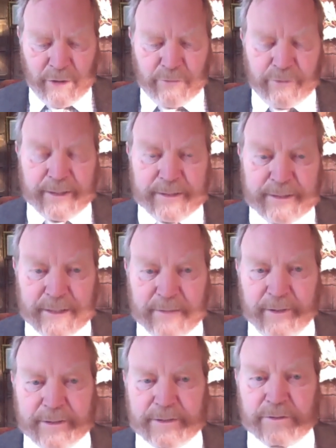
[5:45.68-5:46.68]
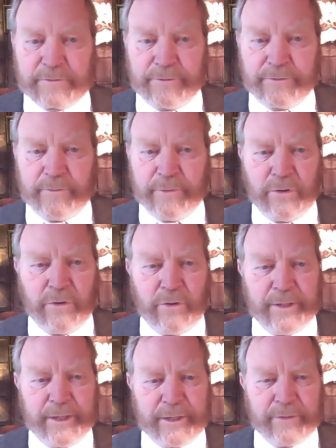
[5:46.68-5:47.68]
redeem us from
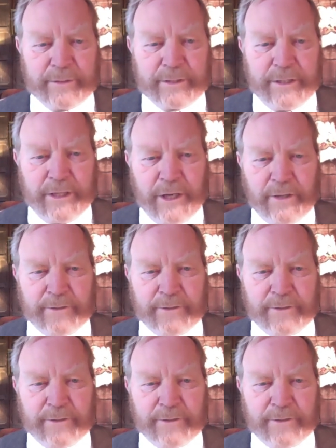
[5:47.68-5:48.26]
all iniquity,